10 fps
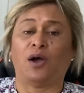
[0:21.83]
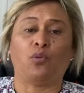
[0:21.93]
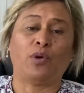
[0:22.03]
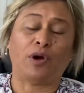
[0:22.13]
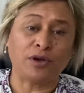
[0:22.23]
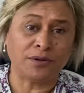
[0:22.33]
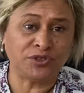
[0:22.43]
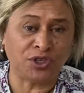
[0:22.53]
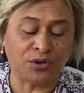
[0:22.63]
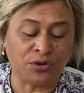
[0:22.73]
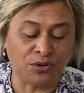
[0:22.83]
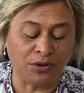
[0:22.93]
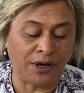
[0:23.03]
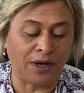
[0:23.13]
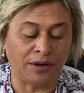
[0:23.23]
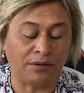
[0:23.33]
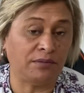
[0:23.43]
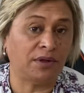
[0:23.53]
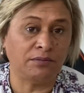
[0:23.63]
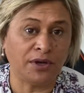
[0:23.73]
welcome to
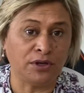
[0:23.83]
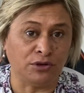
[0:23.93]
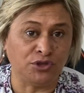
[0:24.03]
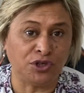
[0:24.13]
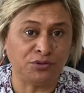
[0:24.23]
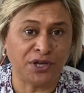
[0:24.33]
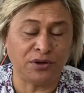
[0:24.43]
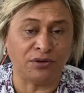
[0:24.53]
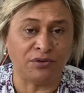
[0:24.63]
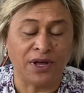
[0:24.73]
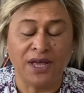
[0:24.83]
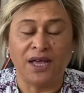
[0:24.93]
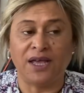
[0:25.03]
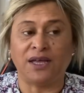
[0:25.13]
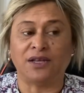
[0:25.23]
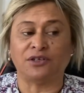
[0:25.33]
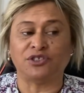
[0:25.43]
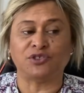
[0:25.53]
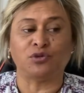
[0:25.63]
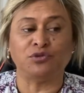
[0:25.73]
my YouTube channel, and I
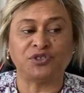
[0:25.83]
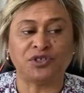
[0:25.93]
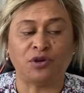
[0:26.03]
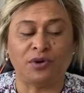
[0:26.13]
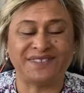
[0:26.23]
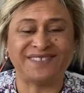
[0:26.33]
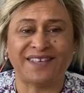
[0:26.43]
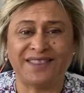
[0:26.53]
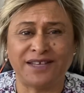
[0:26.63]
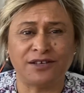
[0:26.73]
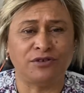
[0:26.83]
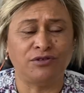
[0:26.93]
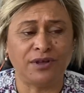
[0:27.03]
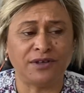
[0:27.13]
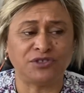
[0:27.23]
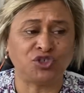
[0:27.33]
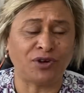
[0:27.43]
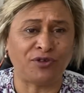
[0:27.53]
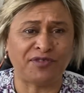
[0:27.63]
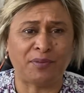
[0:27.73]
just also want to say thank you
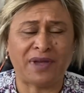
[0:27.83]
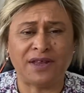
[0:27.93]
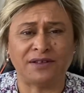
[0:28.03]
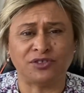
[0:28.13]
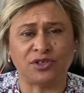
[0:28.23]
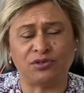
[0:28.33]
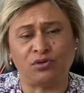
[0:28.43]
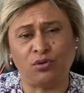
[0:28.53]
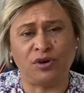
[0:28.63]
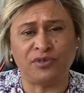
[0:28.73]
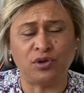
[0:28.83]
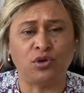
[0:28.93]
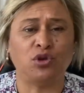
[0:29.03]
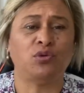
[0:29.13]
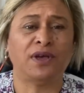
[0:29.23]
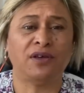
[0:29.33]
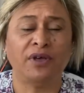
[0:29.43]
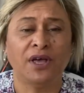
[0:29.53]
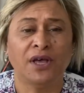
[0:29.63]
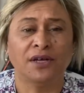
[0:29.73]
straight off the bat to all of you who have
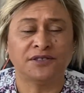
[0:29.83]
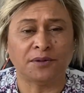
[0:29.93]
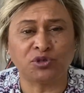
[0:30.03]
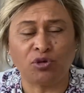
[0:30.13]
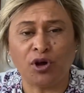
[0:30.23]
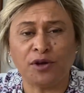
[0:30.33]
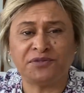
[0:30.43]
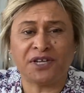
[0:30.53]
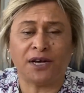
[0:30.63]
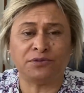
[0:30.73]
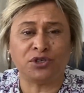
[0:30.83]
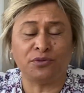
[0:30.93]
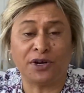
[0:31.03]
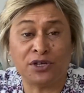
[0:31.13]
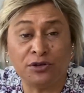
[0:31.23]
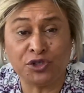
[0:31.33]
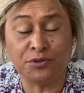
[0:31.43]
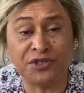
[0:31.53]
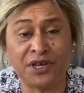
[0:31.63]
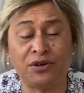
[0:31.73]
subscribed to my
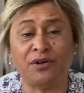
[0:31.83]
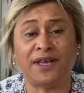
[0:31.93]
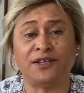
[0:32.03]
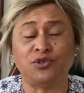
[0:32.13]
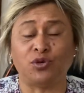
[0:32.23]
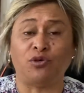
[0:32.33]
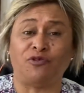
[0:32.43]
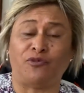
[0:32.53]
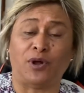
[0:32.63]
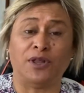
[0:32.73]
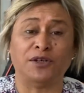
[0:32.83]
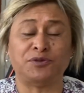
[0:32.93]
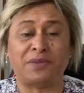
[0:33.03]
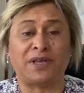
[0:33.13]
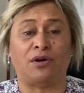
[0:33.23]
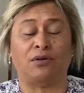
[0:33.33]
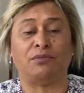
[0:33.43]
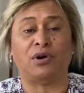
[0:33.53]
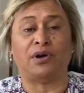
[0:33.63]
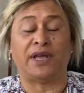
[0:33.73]
YouTube channel and or followed me on
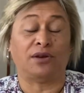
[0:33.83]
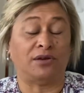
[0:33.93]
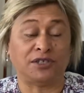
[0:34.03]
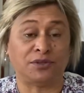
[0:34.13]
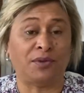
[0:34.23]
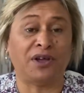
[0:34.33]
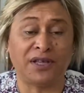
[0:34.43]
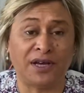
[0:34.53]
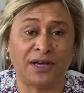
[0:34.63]
my and liked my